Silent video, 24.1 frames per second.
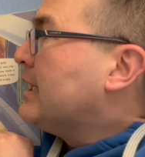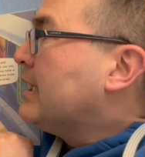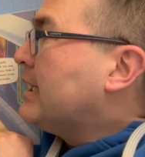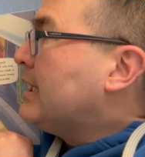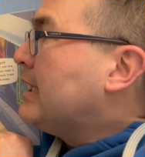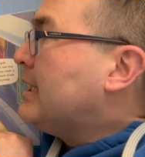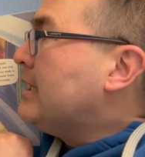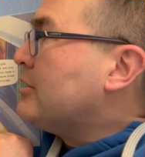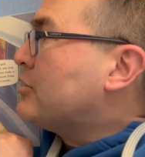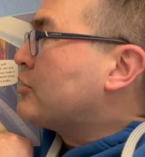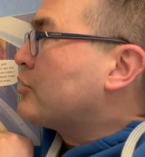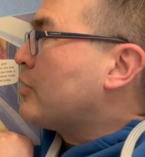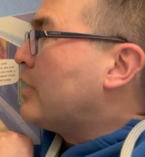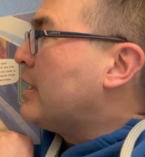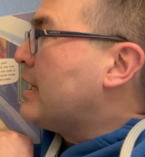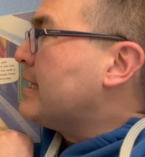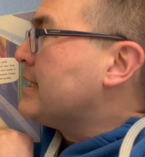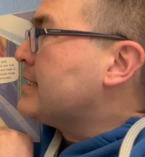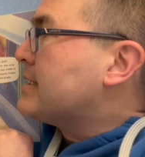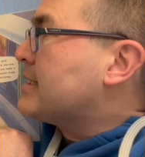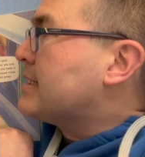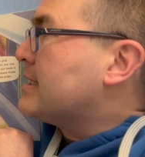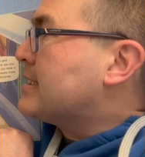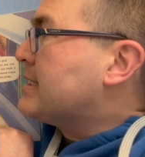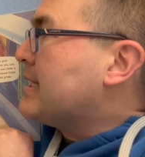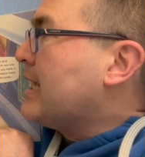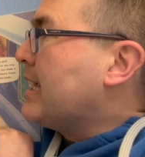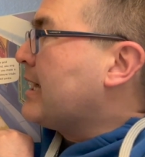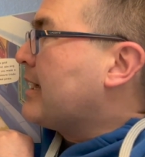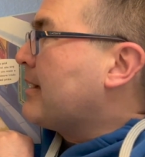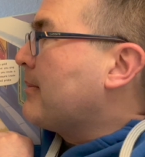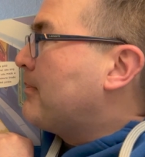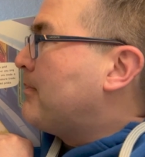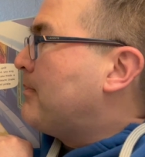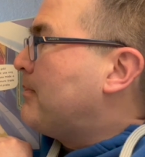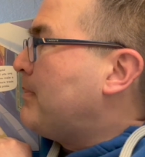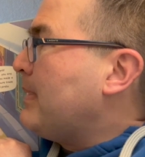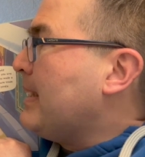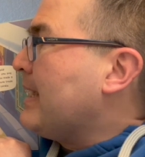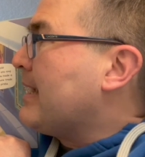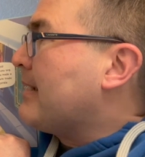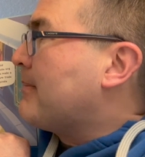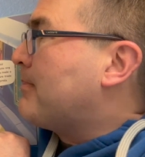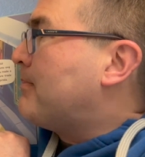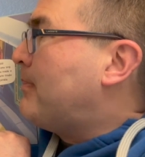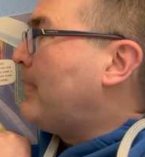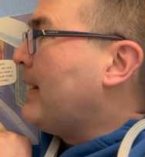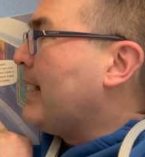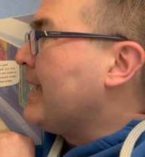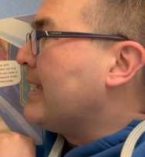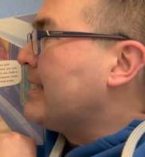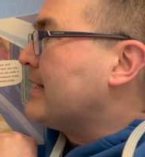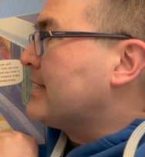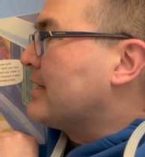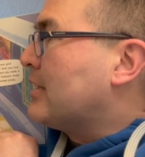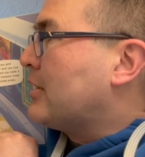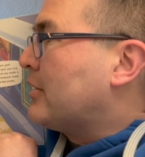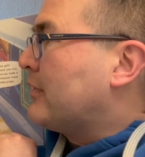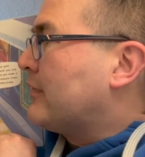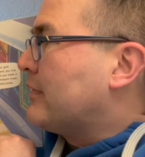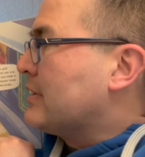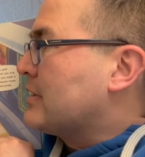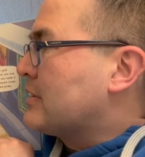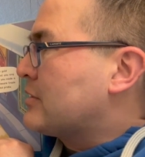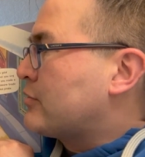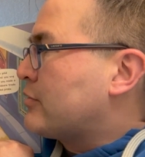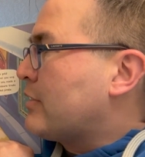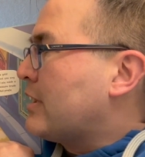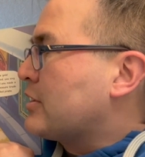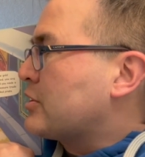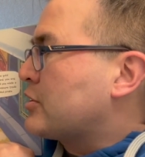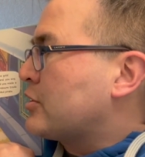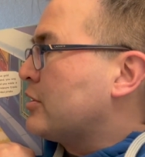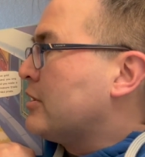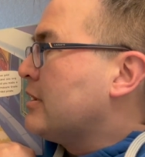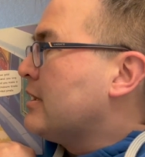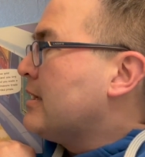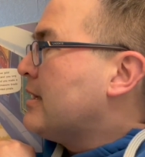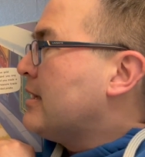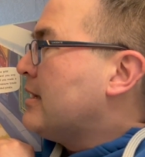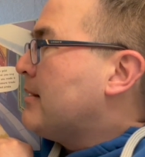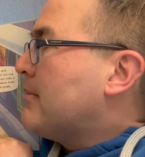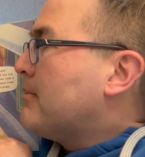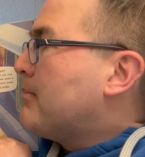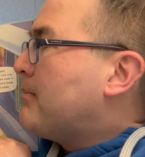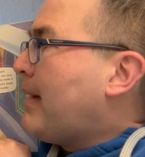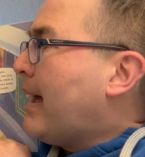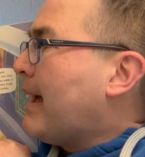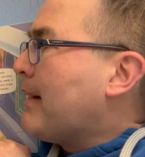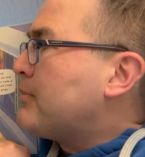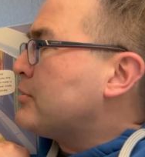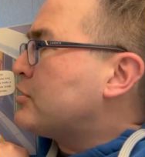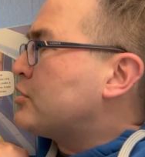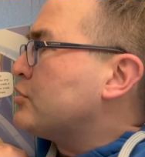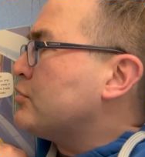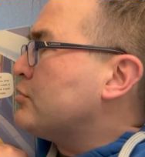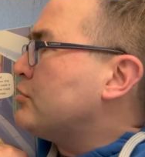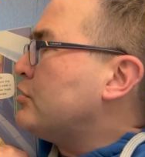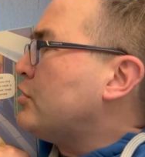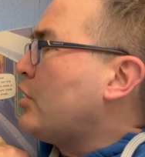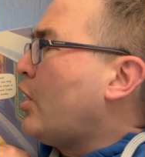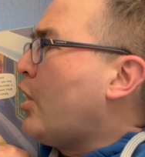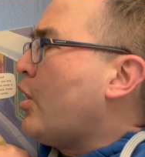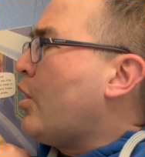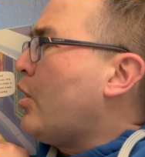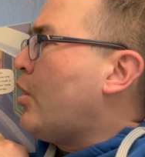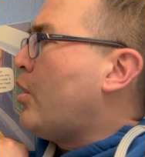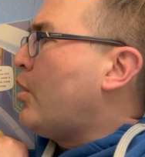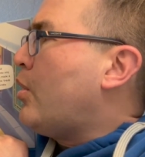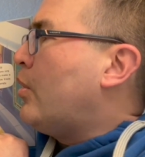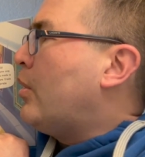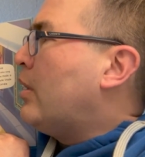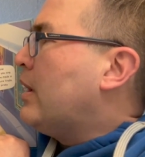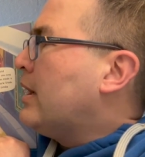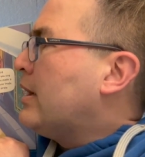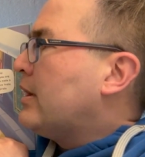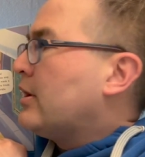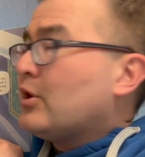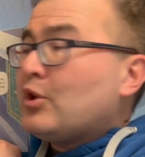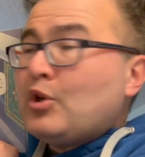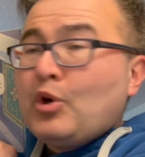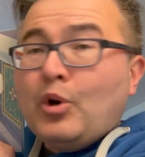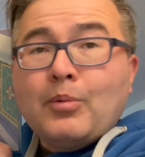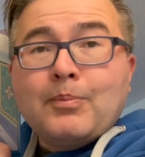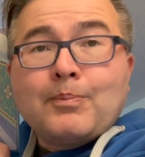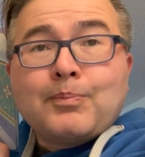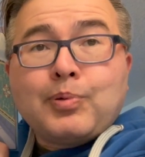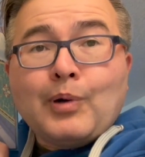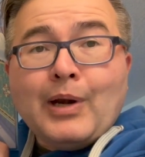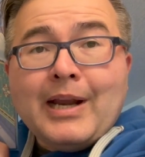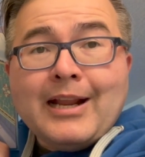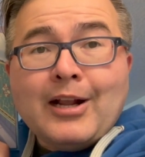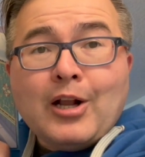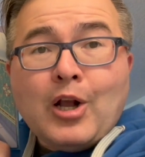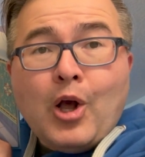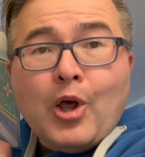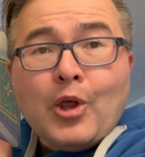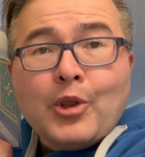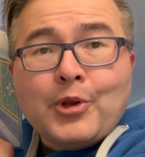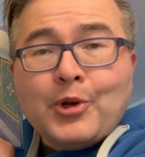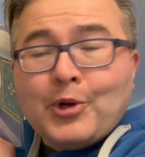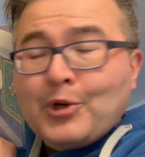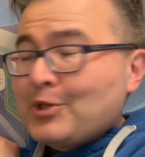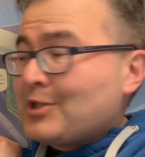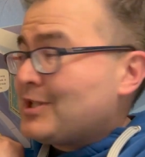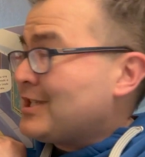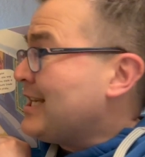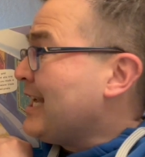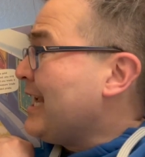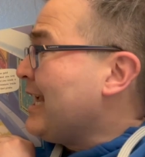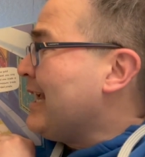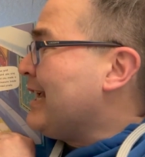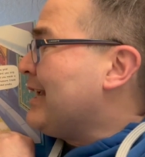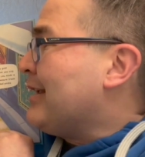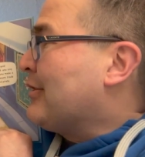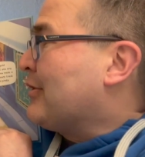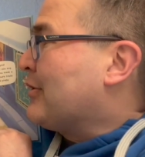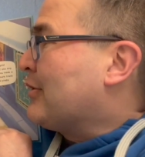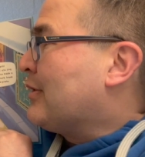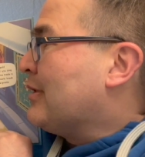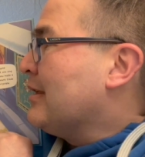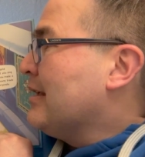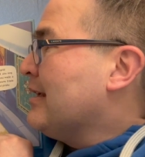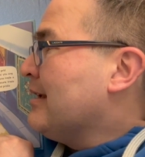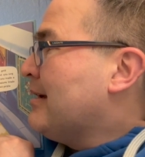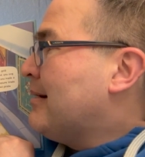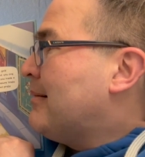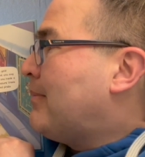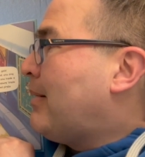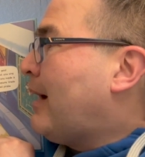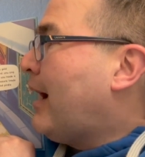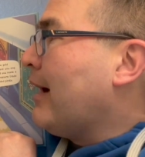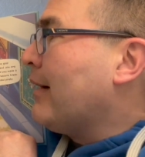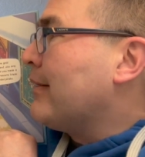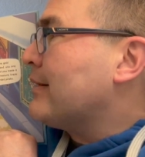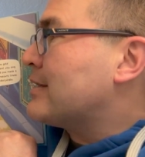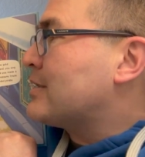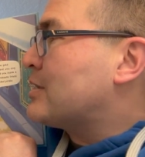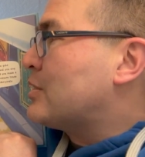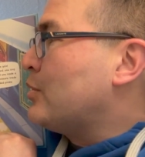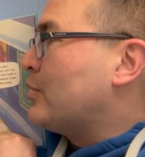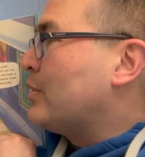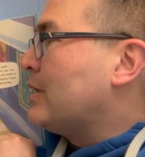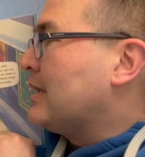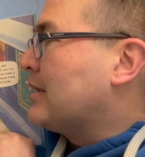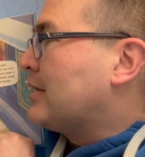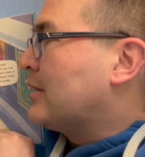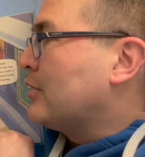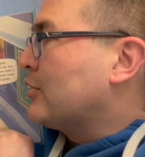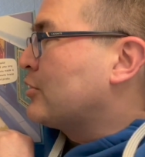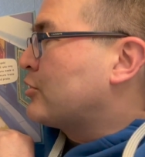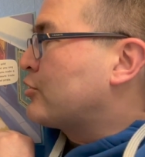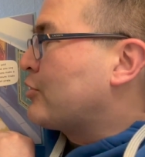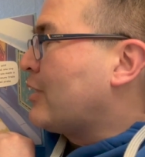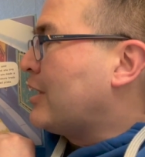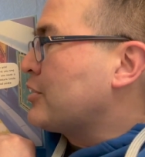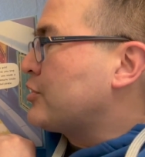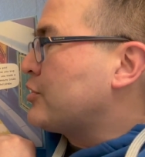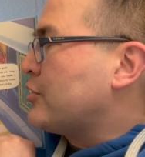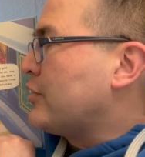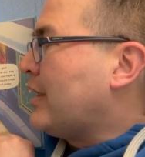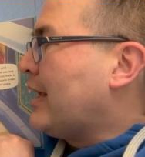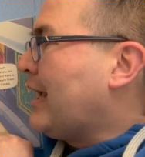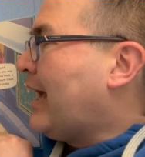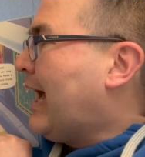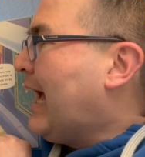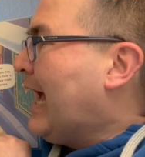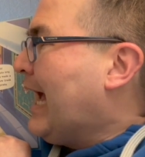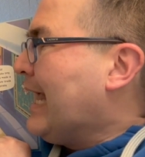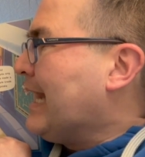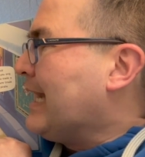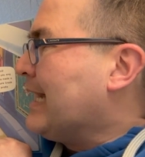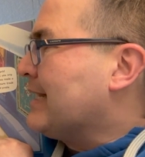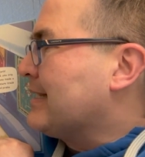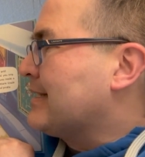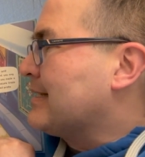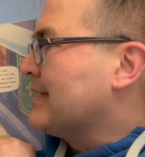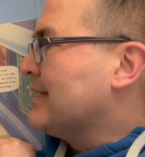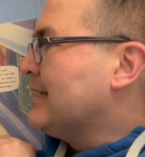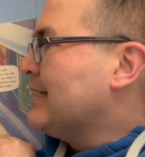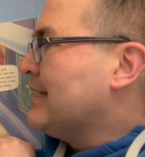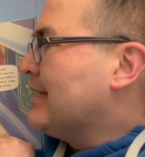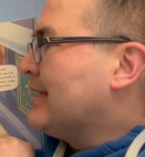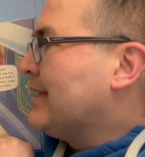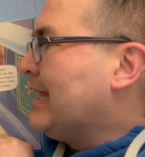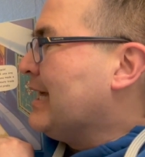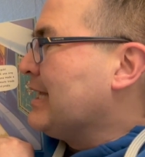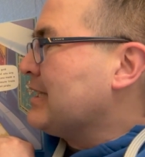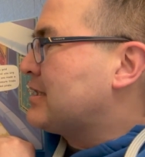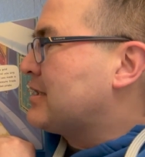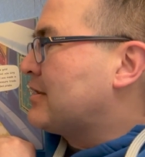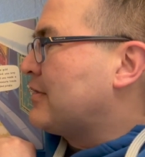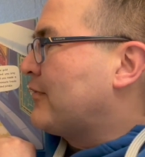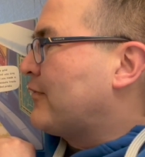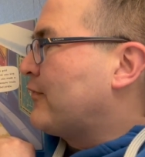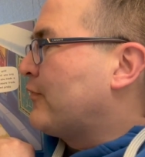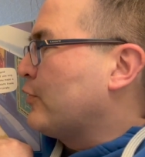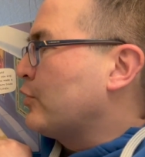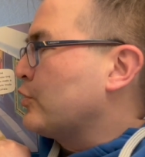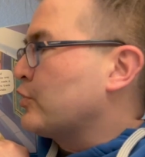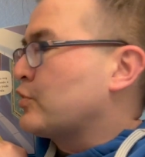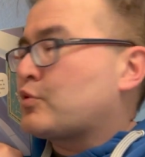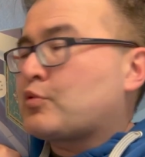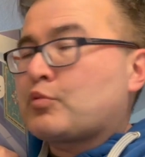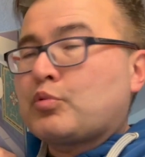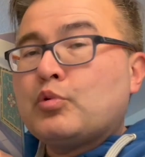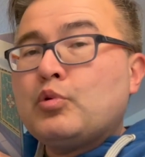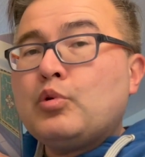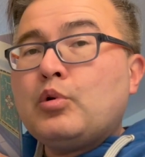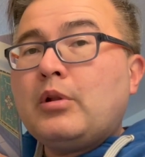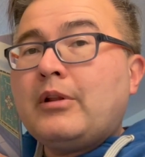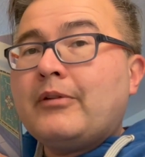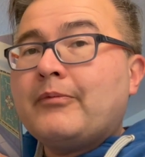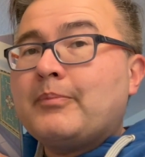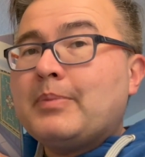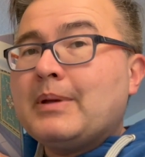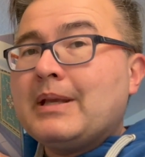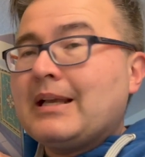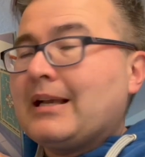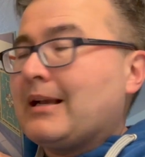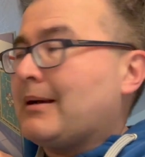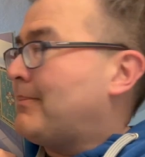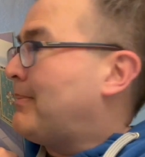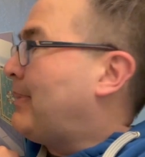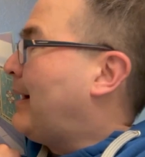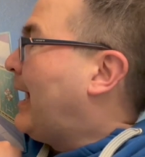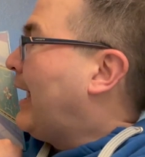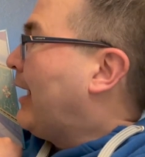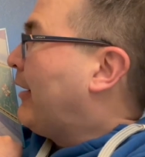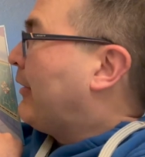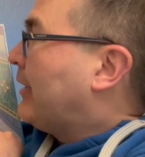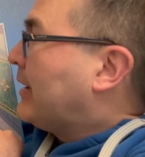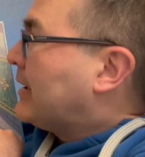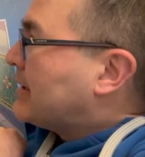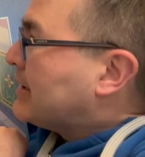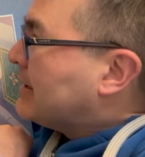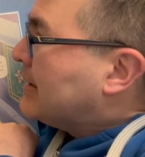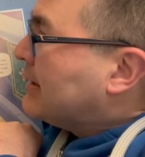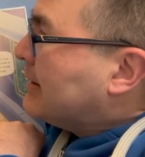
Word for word: He tries to take a big bite out of his treasure. Babajoon, no! You'll break all your teeth. Pirates don't eat their treasure, they hide it. That's the first rule of being a pirate.